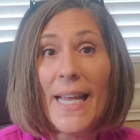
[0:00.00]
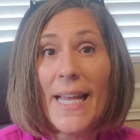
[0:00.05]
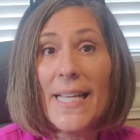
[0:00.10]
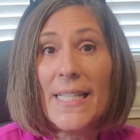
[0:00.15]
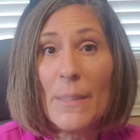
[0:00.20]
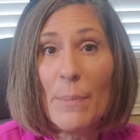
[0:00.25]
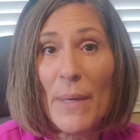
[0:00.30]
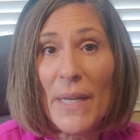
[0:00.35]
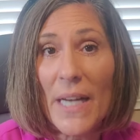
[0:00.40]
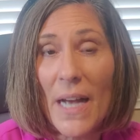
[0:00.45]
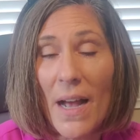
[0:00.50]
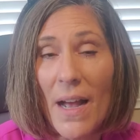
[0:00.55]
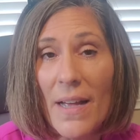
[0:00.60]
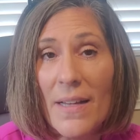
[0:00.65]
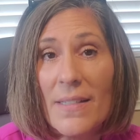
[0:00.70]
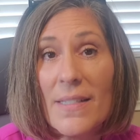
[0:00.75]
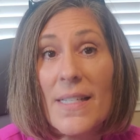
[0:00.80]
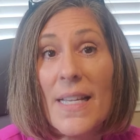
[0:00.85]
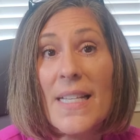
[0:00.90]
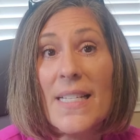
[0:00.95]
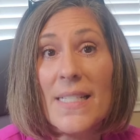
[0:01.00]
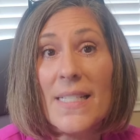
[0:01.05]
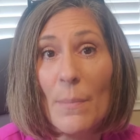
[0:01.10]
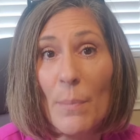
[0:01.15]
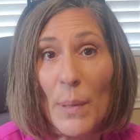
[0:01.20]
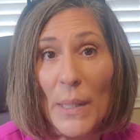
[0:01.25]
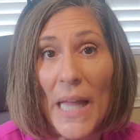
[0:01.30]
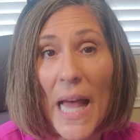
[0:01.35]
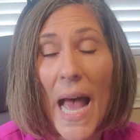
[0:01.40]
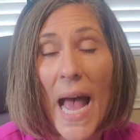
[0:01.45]
It's because
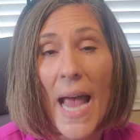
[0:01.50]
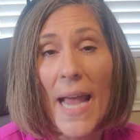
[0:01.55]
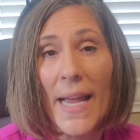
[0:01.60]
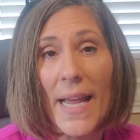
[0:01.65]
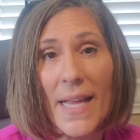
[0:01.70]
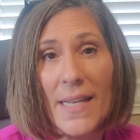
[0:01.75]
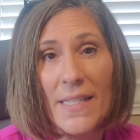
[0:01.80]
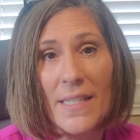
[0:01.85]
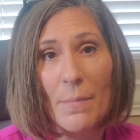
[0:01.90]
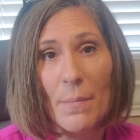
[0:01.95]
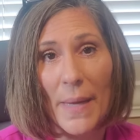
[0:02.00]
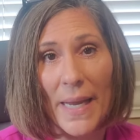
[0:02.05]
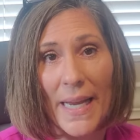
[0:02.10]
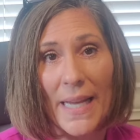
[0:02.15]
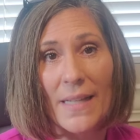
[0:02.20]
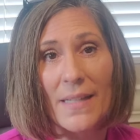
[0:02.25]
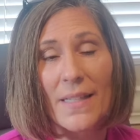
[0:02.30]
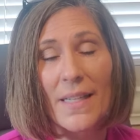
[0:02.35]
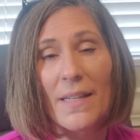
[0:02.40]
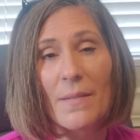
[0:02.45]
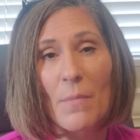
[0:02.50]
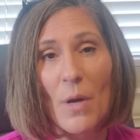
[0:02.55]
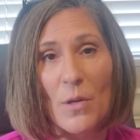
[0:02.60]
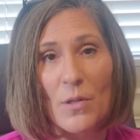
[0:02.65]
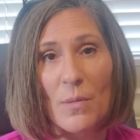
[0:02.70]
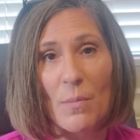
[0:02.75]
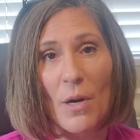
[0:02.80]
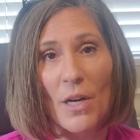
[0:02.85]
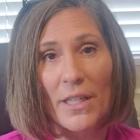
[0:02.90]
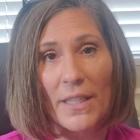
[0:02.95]
supply and demand in
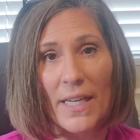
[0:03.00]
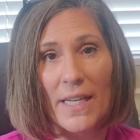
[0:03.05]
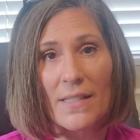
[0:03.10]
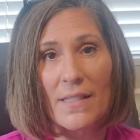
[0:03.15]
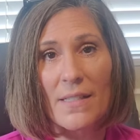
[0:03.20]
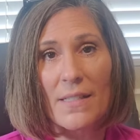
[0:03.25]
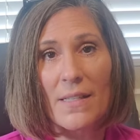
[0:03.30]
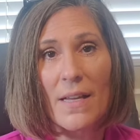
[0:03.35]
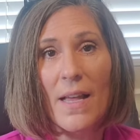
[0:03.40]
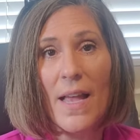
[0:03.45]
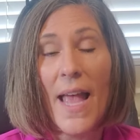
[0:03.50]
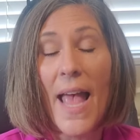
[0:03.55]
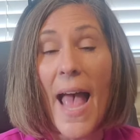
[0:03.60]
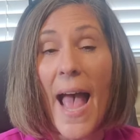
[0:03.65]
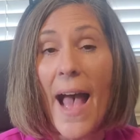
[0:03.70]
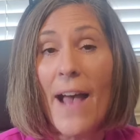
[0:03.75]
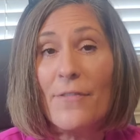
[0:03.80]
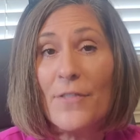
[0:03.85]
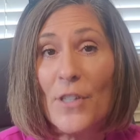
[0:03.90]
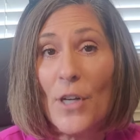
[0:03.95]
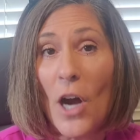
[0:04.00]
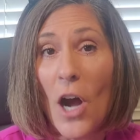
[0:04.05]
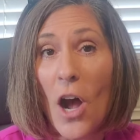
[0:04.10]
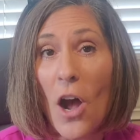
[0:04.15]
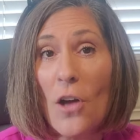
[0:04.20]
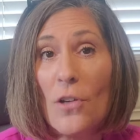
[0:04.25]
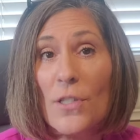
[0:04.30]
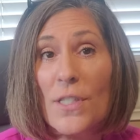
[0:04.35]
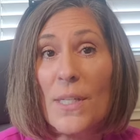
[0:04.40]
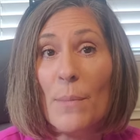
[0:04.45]
most markets. After
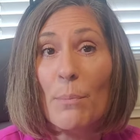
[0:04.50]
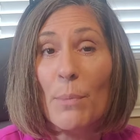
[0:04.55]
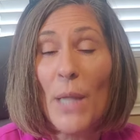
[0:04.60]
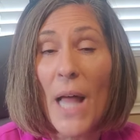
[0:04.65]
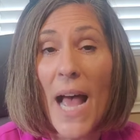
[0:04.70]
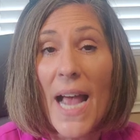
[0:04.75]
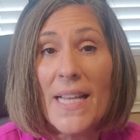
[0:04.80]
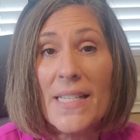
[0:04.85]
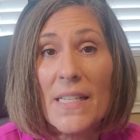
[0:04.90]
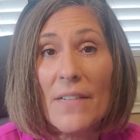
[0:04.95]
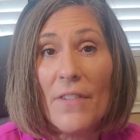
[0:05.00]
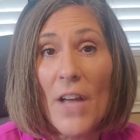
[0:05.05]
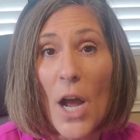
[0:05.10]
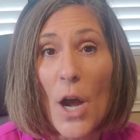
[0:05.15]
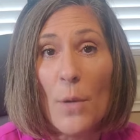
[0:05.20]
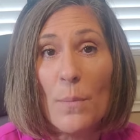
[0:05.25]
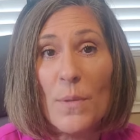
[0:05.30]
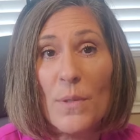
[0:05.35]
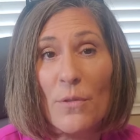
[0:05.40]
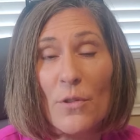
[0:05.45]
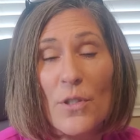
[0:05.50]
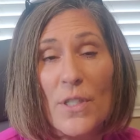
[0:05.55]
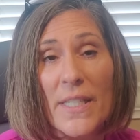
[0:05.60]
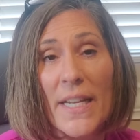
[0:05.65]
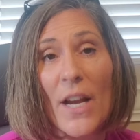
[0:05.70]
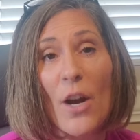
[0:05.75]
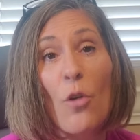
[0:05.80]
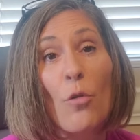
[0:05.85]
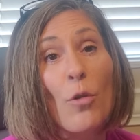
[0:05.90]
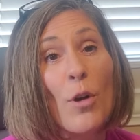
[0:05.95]
all, supplies of homes for
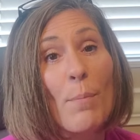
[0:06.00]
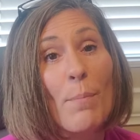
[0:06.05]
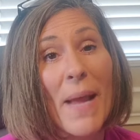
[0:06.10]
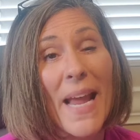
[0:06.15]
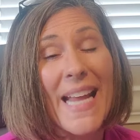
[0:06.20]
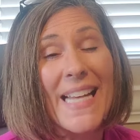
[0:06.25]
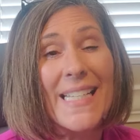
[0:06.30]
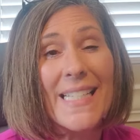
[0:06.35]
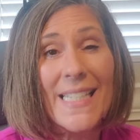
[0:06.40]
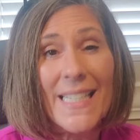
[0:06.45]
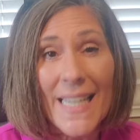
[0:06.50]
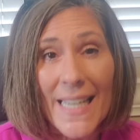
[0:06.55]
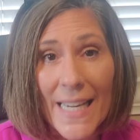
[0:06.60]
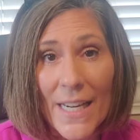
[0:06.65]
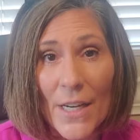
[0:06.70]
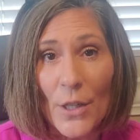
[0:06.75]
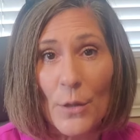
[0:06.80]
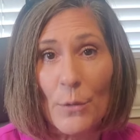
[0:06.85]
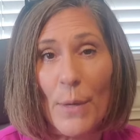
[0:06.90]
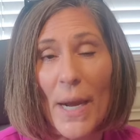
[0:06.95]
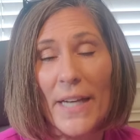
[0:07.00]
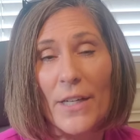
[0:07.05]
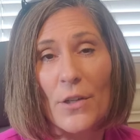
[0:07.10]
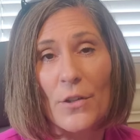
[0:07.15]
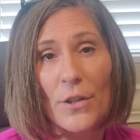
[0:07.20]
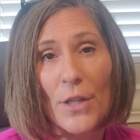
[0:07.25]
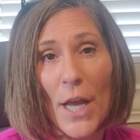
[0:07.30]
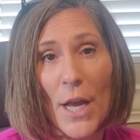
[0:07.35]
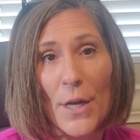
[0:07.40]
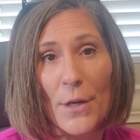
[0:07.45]
sale remain near
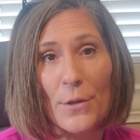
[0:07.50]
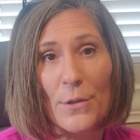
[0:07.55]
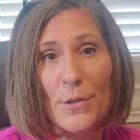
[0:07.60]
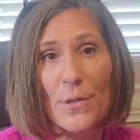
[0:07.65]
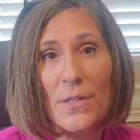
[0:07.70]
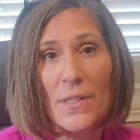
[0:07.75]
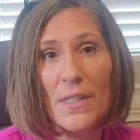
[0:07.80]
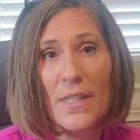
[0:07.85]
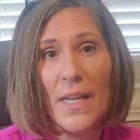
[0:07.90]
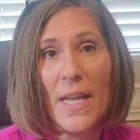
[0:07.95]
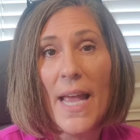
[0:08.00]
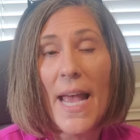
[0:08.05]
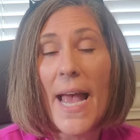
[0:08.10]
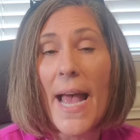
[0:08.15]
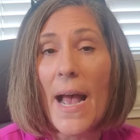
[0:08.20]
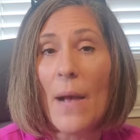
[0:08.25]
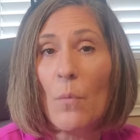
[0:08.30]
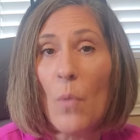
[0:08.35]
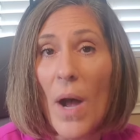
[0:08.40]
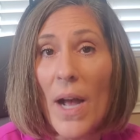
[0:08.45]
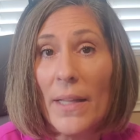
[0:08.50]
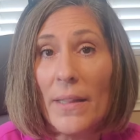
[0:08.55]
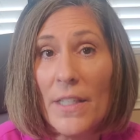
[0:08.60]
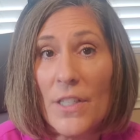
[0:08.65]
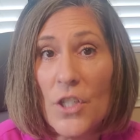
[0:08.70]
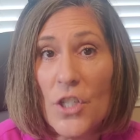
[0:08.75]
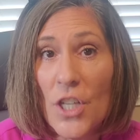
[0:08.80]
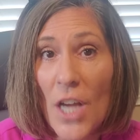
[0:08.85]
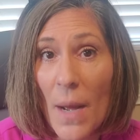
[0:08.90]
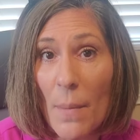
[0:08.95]
record lows. And while a
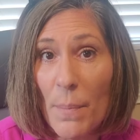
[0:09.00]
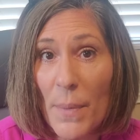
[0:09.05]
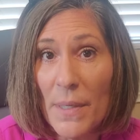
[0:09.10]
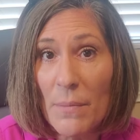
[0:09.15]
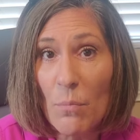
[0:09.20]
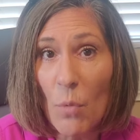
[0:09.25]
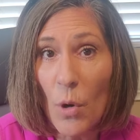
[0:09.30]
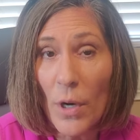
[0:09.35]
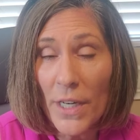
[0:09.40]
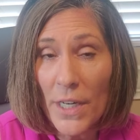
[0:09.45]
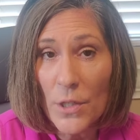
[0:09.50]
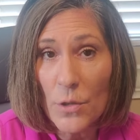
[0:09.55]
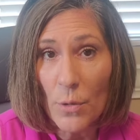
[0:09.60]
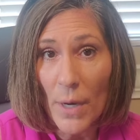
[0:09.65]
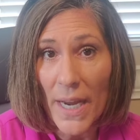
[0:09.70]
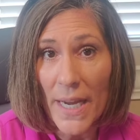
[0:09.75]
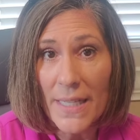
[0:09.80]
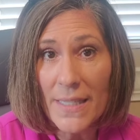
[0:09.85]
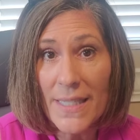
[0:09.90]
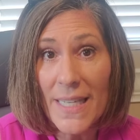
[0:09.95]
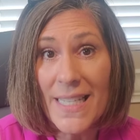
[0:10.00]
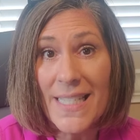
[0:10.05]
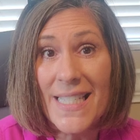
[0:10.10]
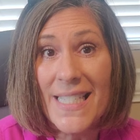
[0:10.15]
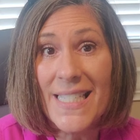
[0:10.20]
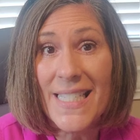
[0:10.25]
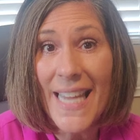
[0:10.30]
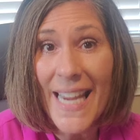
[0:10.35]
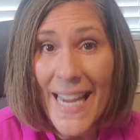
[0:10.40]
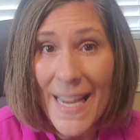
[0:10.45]
jump in mortgage rates has
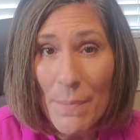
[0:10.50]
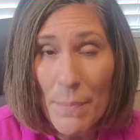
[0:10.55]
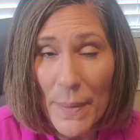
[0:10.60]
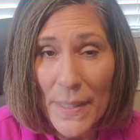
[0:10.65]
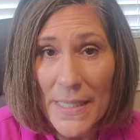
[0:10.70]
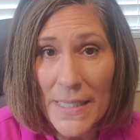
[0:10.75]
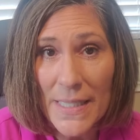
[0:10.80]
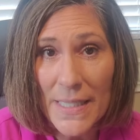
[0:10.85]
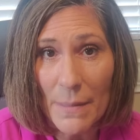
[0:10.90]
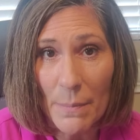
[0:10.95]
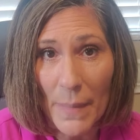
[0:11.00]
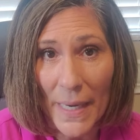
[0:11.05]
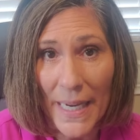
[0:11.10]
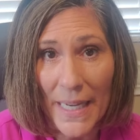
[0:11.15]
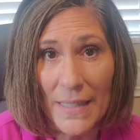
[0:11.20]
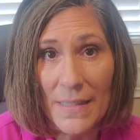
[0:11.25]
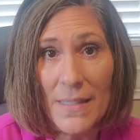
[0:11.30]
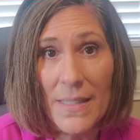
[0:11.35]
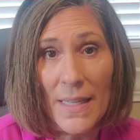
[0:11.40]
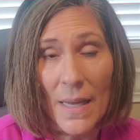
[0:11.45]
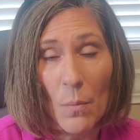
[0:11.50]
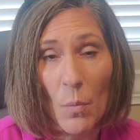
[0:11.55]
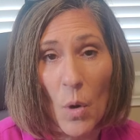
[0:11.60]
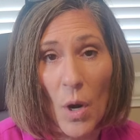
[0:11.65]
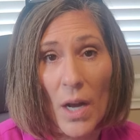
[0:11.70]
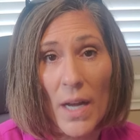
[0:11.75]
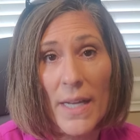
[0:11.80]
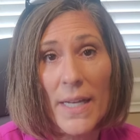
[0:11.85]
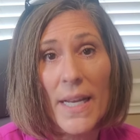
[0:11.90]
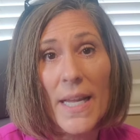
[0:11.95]
dampened demand
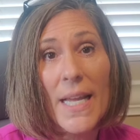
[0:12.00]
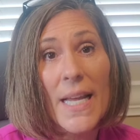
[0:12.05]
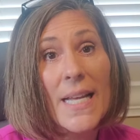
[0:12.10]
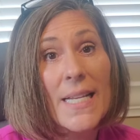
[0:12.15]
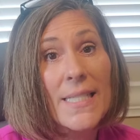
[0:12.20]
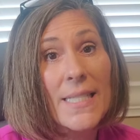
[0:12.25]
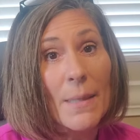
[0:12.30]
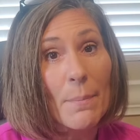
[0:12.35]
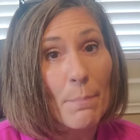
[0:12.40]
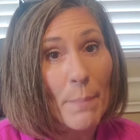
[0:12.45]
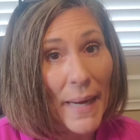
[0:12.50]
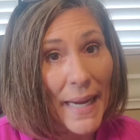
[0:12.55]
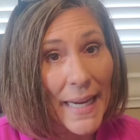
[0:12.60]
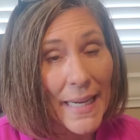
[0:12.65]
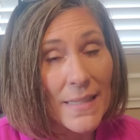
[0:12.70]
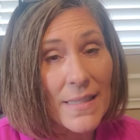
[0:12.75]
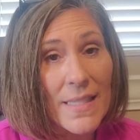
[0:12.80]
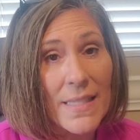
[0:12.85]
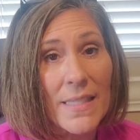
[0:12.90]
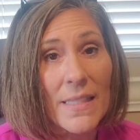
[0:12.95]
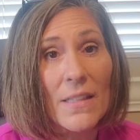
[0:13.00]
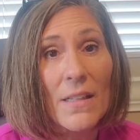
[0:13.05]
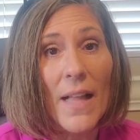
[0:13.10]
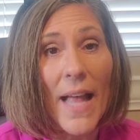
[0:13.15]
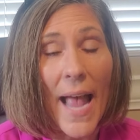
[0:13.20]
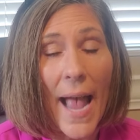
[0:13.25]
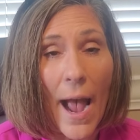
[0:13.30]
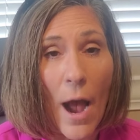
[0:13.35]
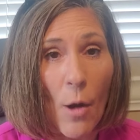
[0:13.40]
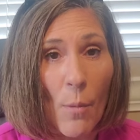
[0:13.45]
somewhat, demand still
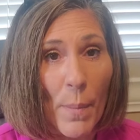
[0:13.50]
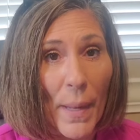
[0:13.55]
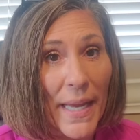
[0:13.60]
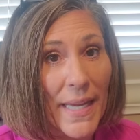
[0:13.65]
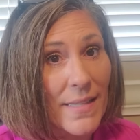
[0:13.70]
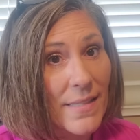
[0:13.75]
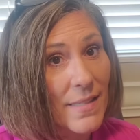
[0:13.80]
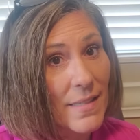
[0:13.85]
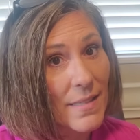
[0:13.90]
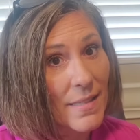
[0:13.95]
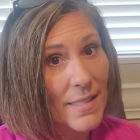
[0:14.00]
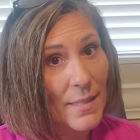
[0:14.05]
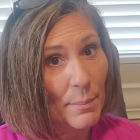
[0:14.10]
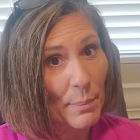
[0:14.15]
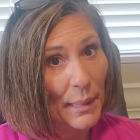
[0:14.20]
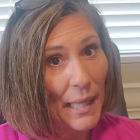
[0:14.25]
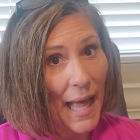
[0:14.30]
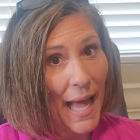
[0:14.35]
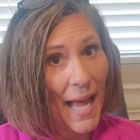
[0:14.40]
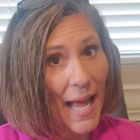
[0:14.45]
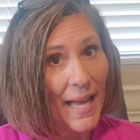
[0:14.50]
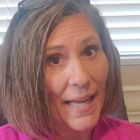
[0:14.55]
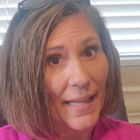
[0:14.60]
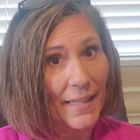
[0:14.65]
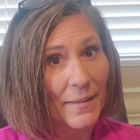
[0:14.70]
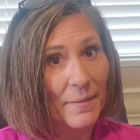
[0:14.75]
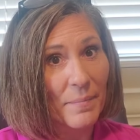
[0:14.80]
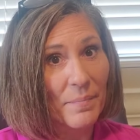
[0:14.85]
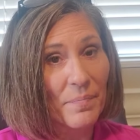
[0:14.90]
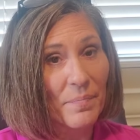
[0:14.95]
outpaces
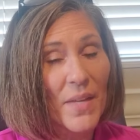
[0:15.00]
supply.